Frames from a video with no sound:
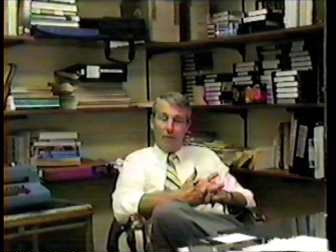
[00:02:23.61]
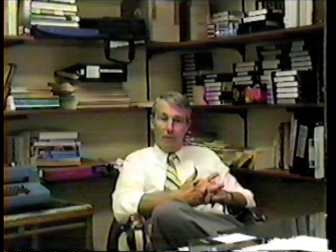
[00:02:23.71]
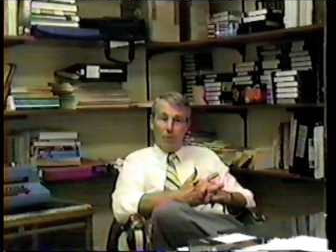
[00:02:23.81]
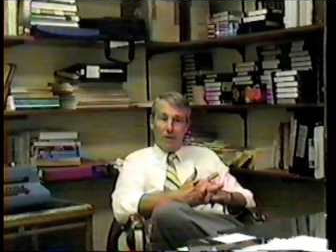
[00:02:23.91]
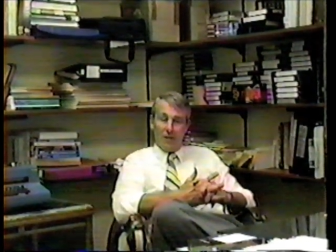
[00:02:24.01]

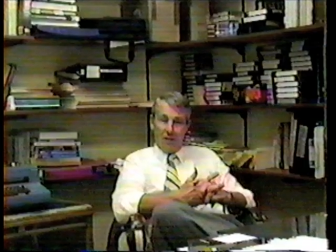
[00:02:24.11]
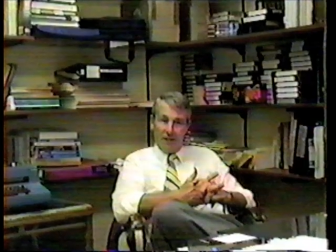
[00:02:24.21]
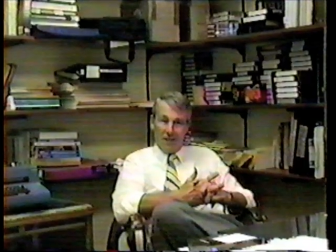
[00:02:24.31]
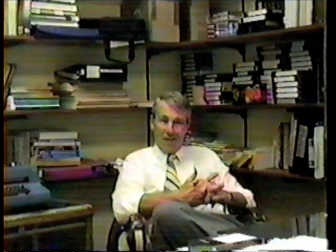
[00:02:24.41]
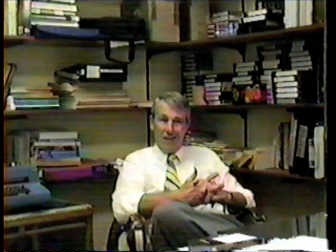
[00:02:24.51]
was the
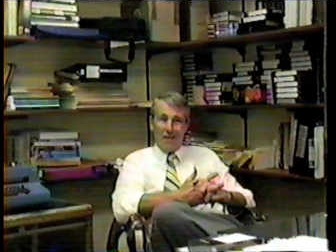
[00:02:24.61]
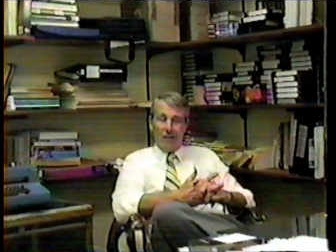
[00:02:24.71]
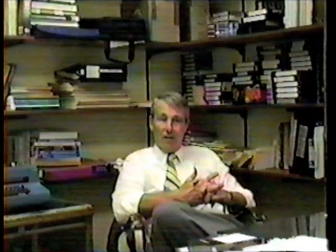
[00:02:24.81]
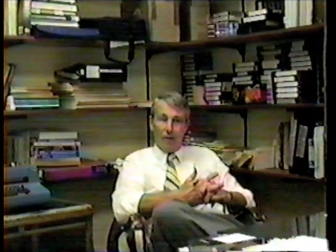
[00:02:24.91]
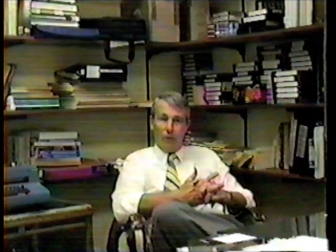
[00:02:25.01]
season
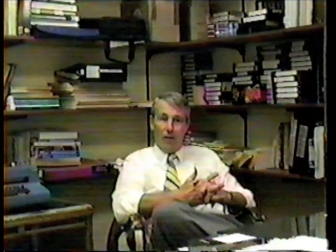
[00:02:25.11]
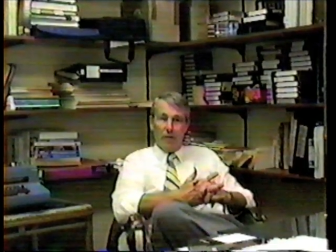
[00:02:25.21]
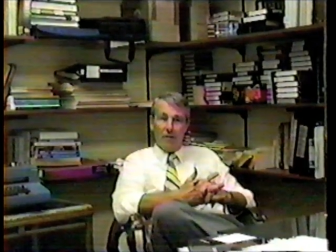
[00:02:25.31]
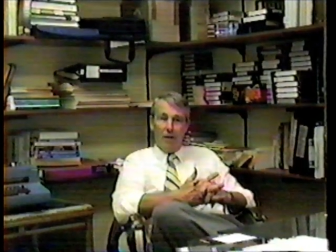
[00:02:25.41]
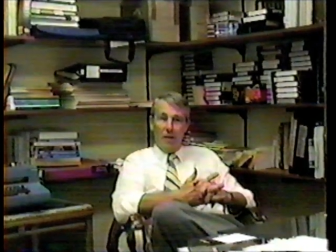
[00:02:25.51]
as far as
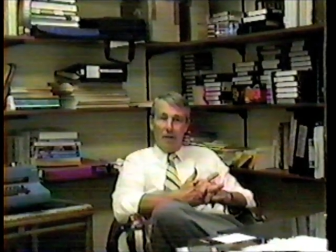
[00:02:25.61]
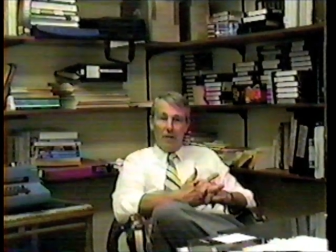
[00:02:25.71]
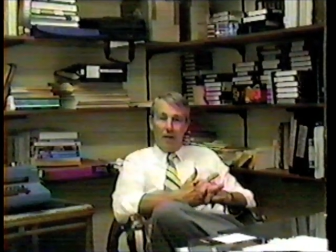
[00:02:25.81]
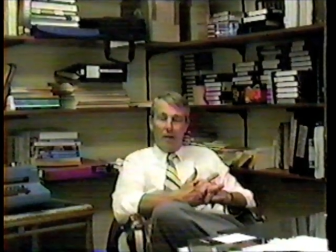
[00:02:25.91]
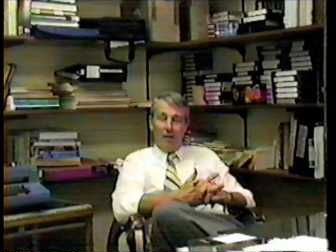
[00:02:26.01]

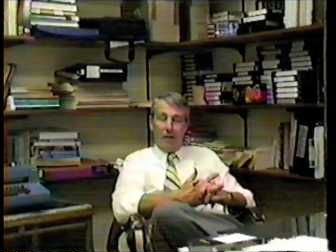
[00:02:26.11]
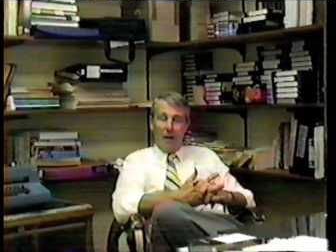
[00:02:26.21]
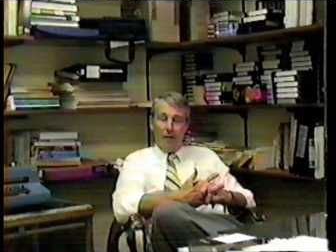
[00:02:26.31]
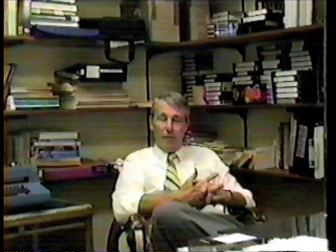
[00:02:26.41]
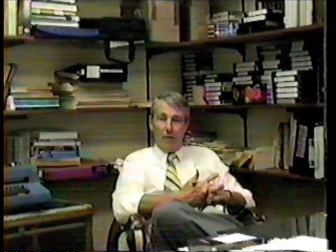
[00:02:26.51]
getting our
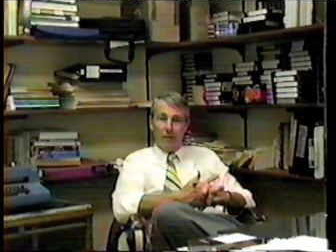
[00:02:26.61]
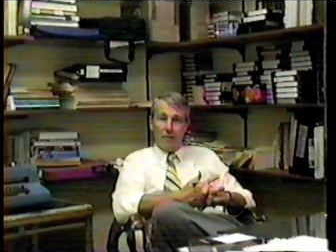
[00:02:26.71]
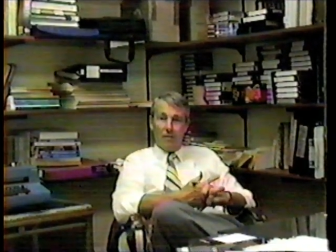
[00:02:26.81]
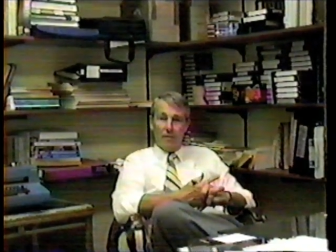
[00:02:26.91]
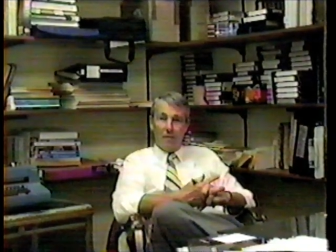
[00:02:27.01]
confidence.
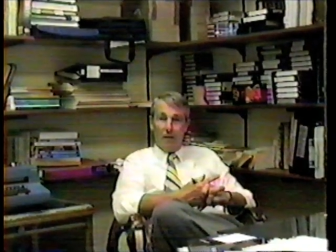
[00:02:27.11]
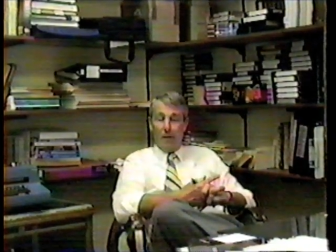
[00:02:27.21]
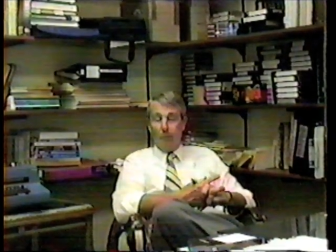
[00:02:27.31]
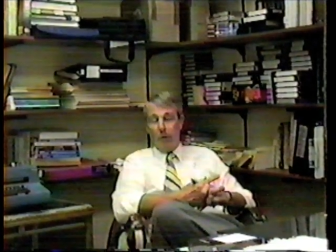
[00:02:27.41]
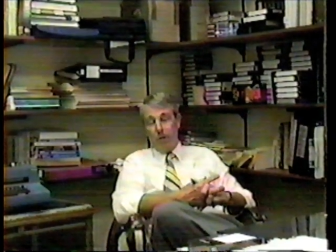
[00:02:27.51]
And then
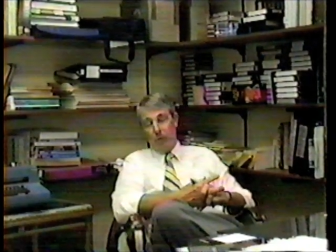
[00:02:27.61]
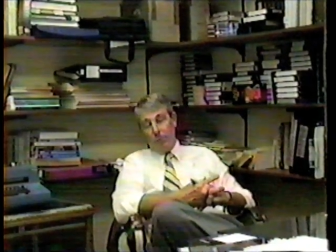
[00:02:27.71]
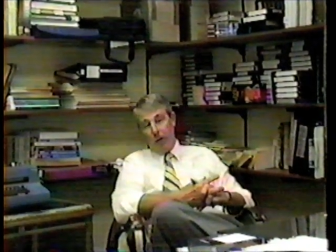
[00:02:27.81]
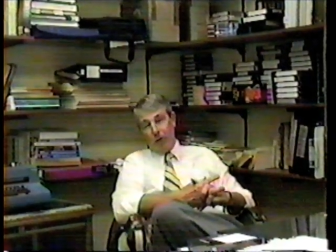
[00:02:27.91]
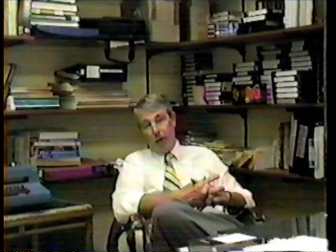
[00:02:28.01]
once we
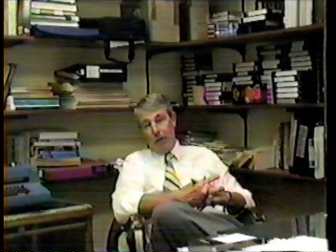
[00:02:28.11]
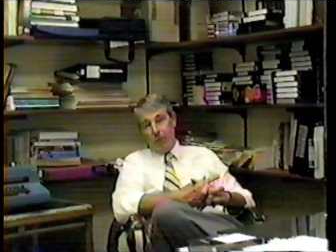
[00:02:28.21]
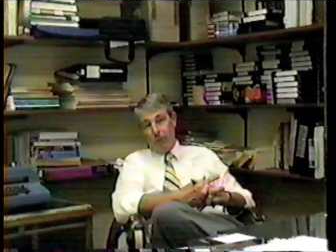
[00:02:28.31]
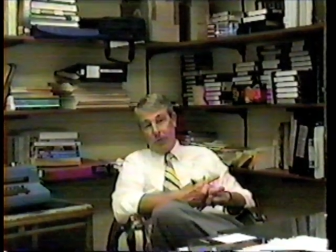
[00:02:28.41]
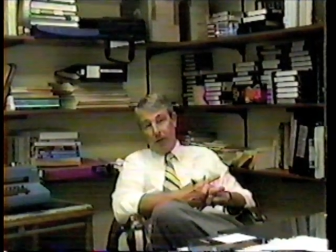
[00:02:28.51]
beat them, it
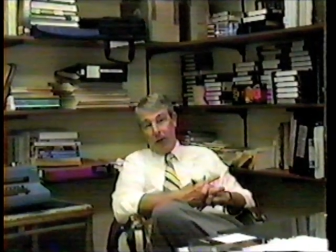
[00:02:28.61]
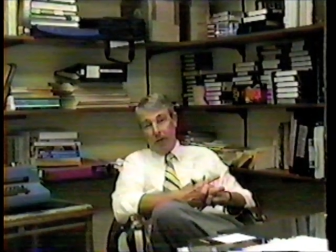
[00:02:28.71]
was like,